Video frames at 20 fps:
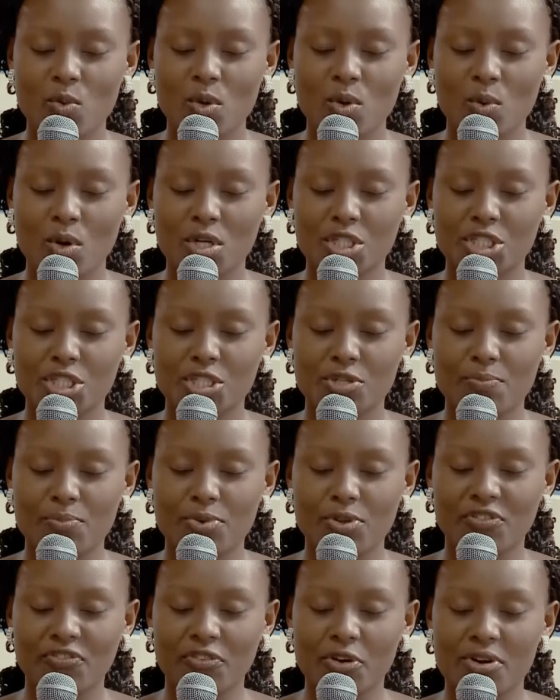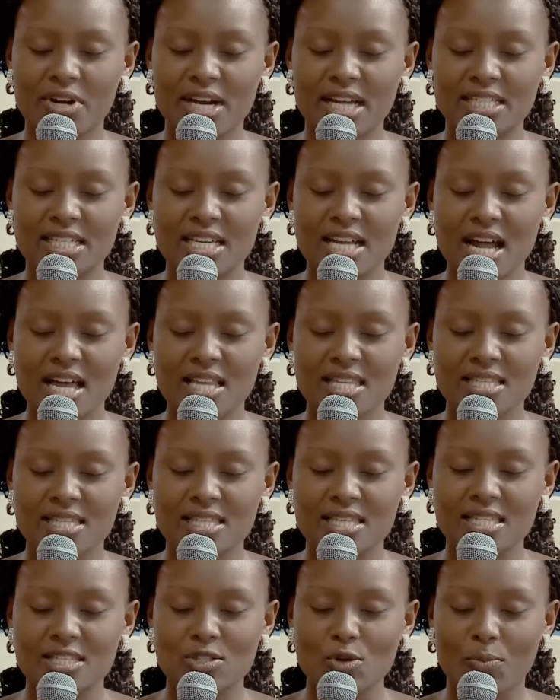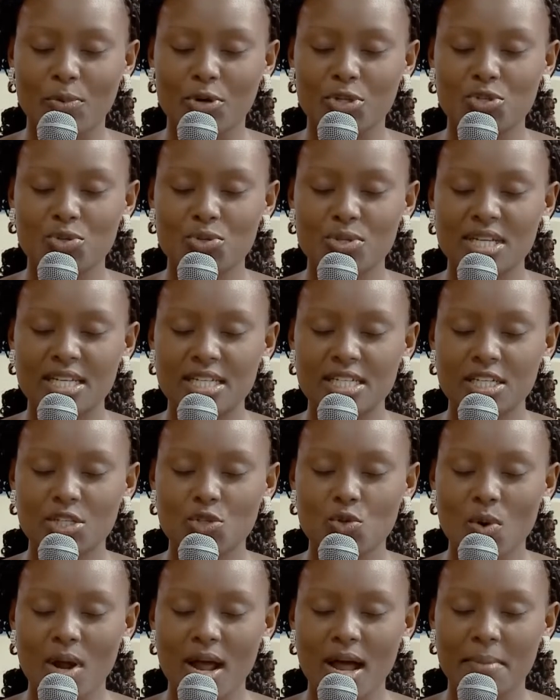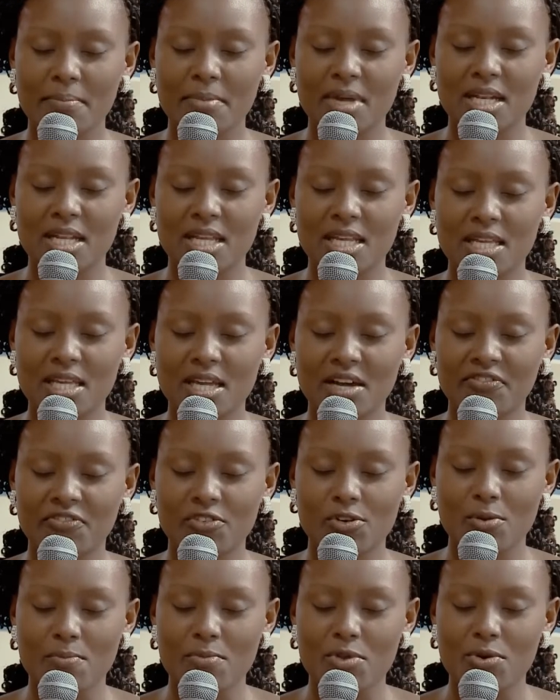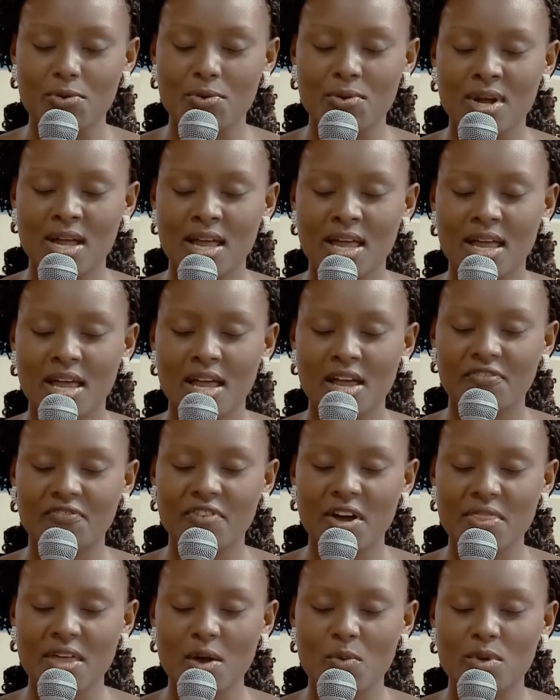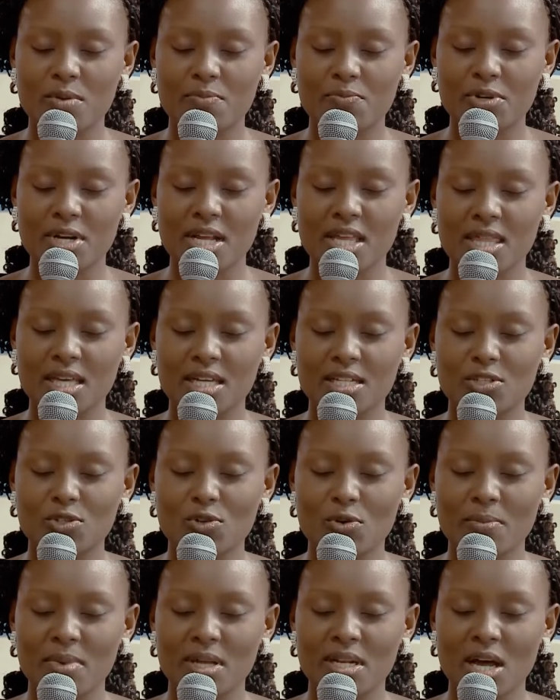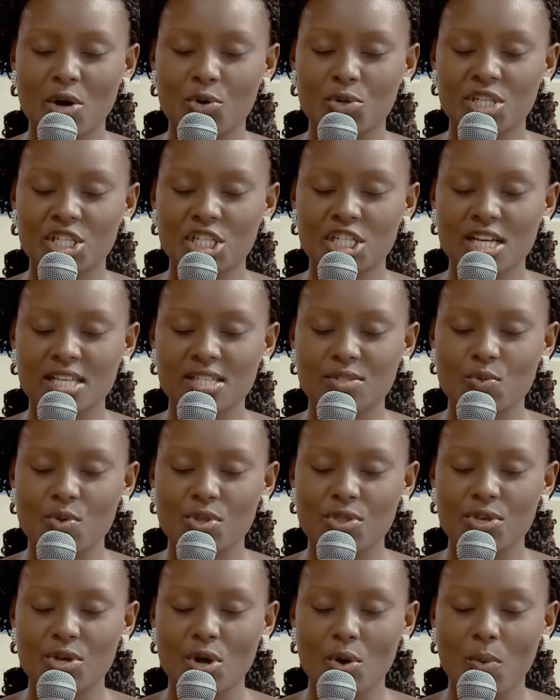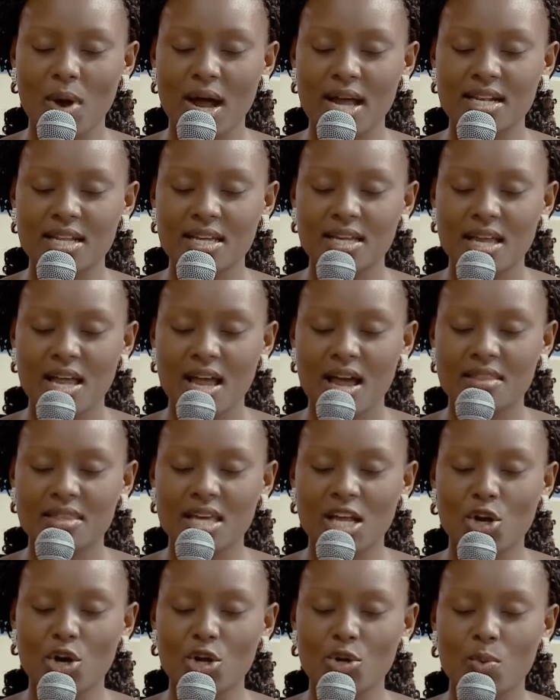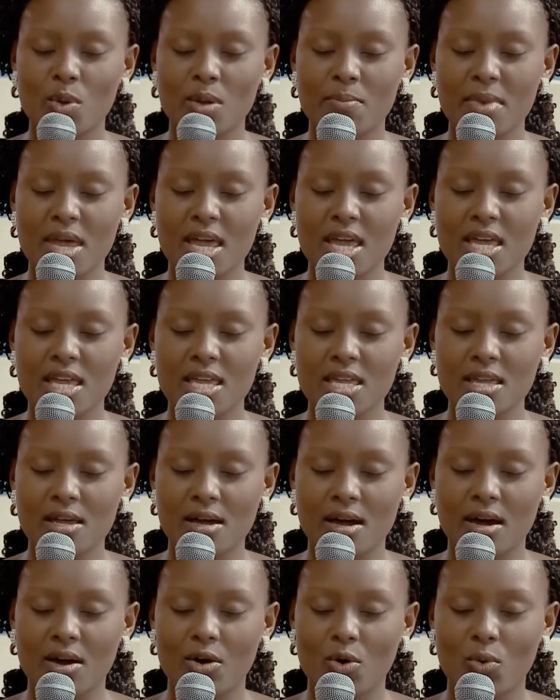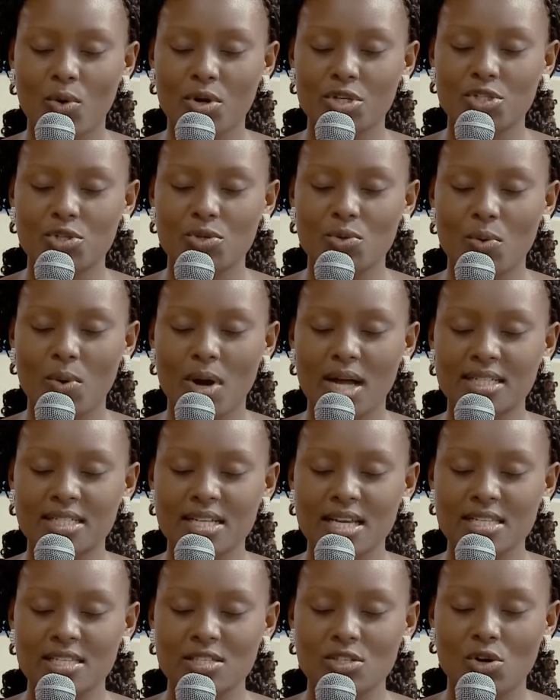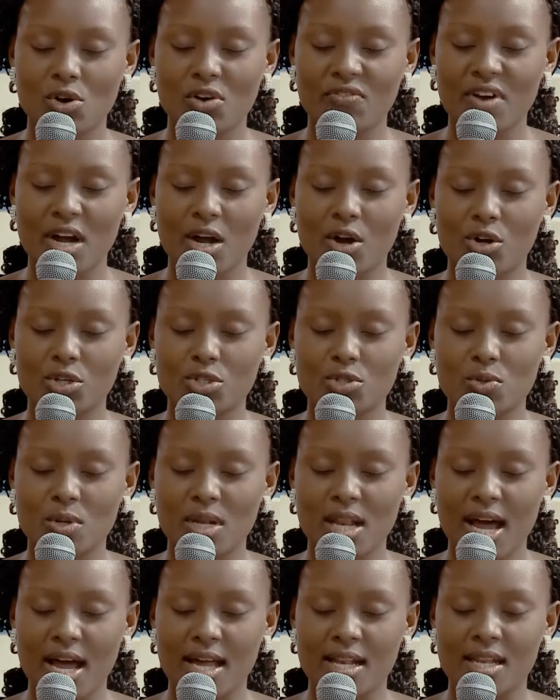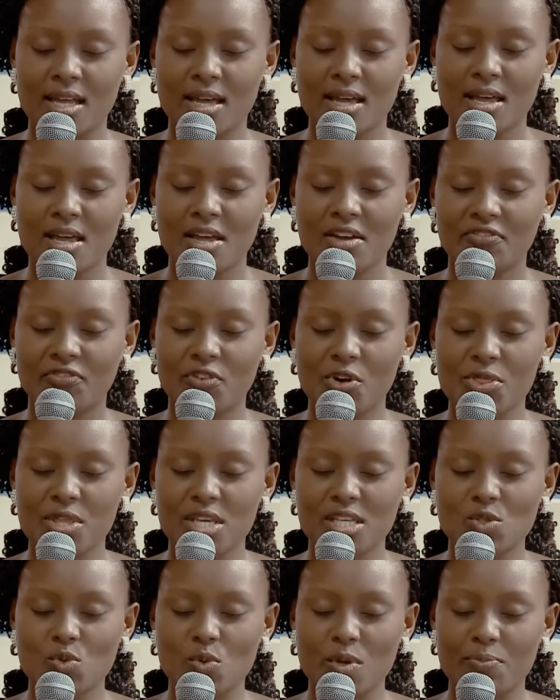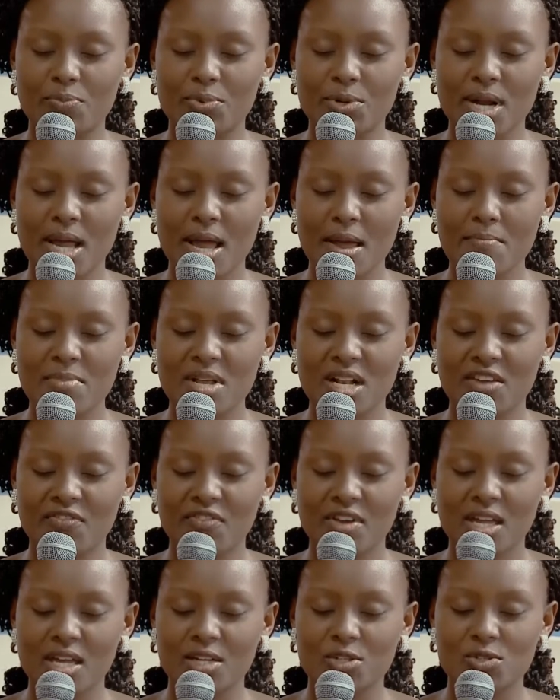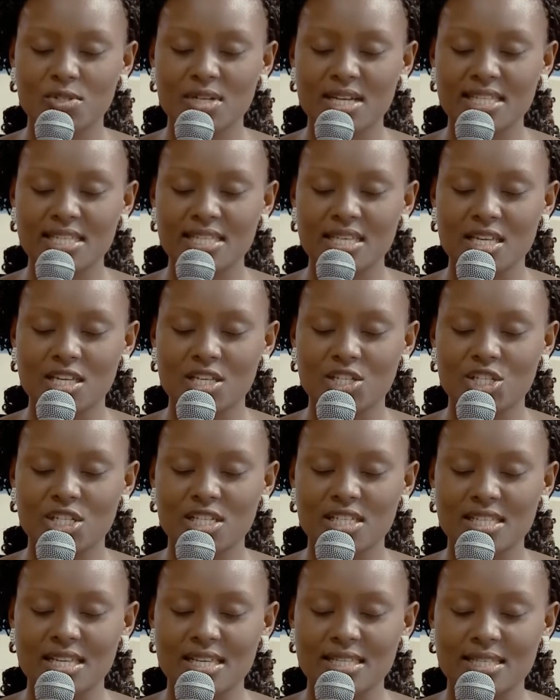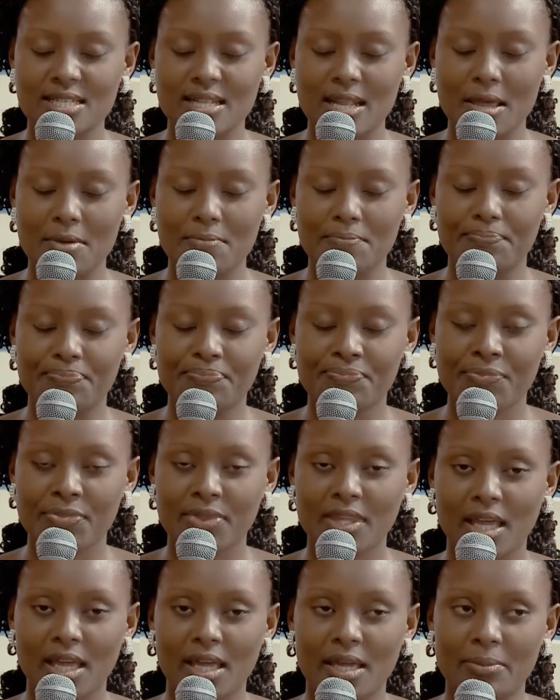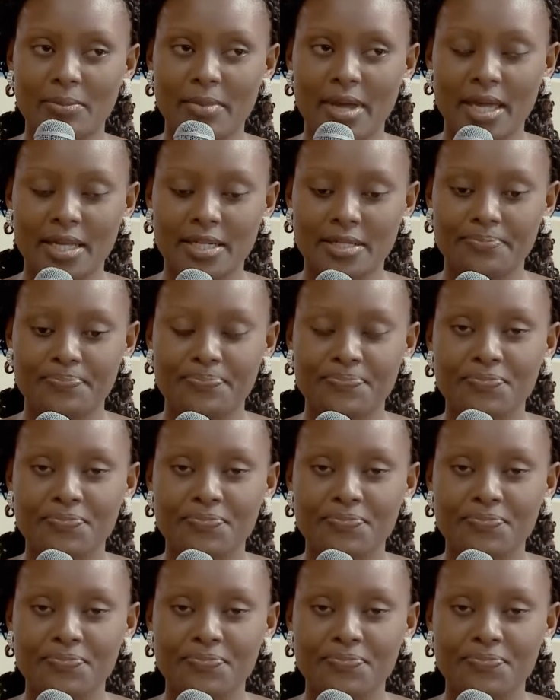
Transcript: we worship you for granting us this opportunity to come and hear from you. Father, we pray that you may nourish us with your word, the Lord, we may hear what you want us, Jehovah God, to learn. For this we pray, believing and trusting in Jesus' name. Amen.